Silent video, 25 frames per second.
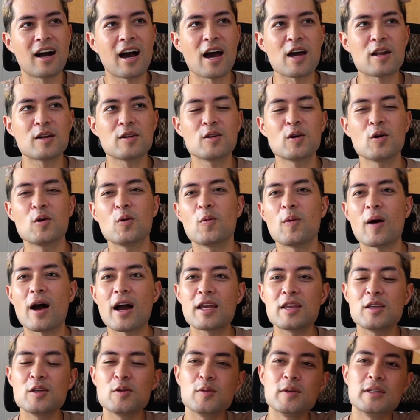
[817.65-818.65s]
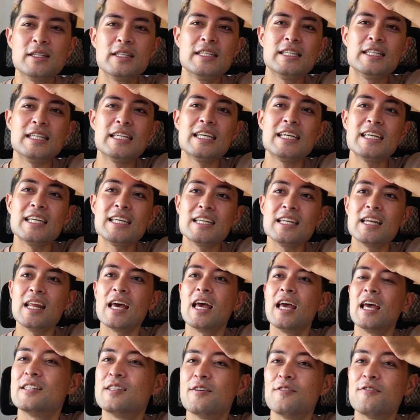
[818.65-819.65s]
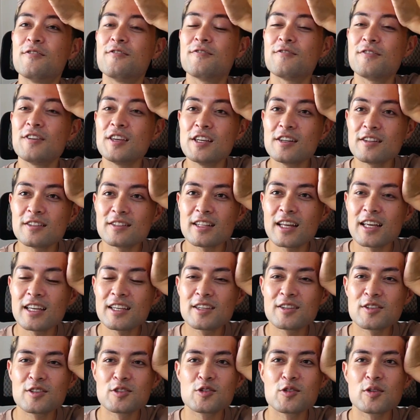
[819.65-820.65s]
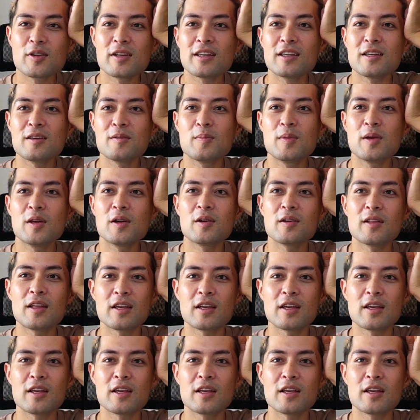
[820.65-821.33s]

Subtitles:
I don't know why you would need to feel like you're drinking beer,